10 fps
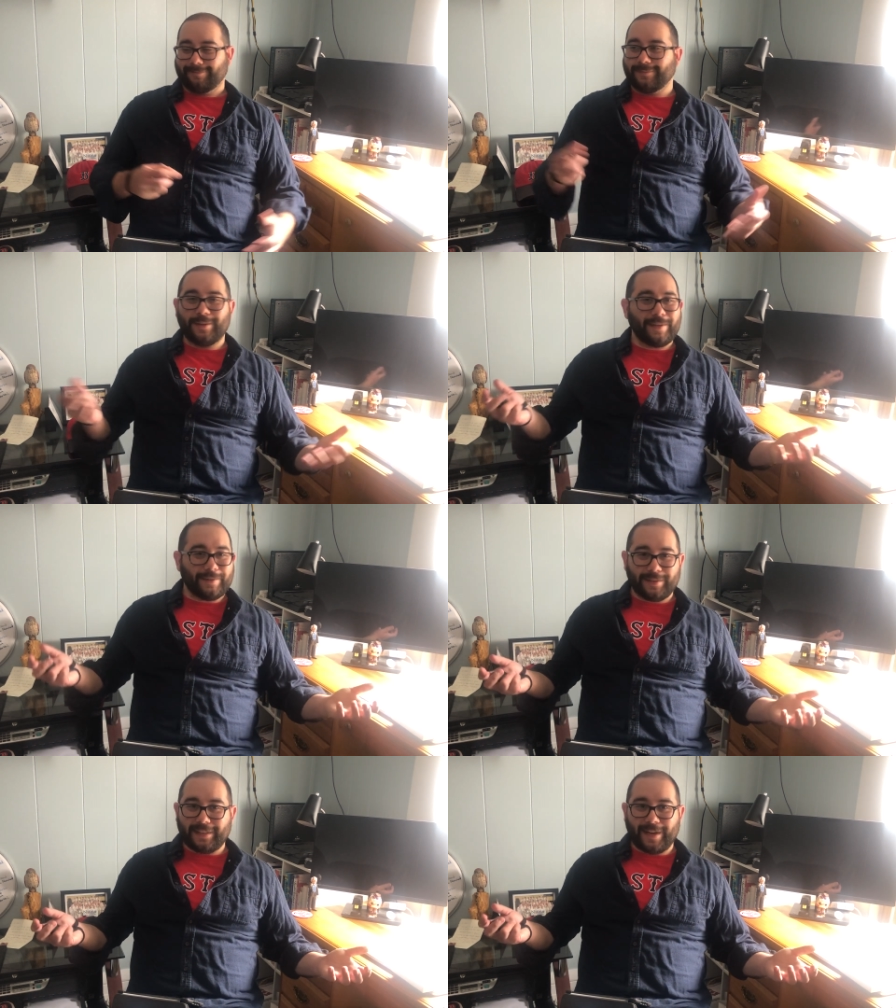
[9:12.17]
You can
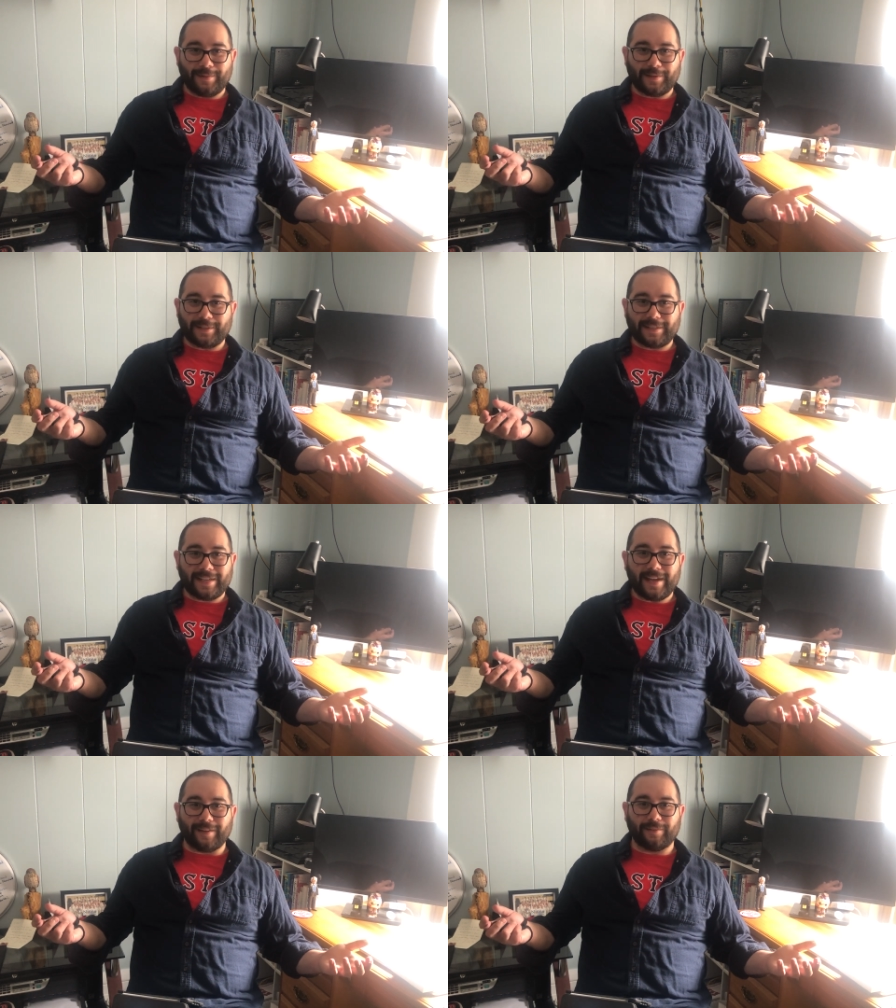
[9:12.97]
read that one
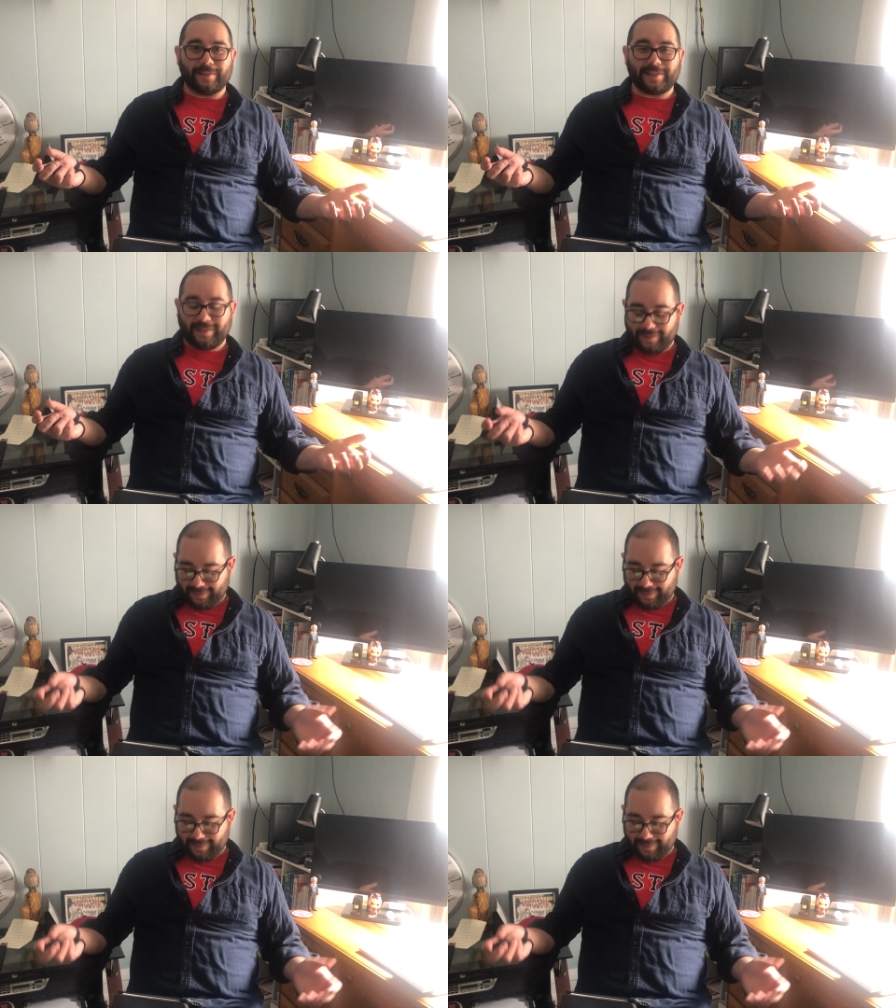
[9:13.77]
yourselves.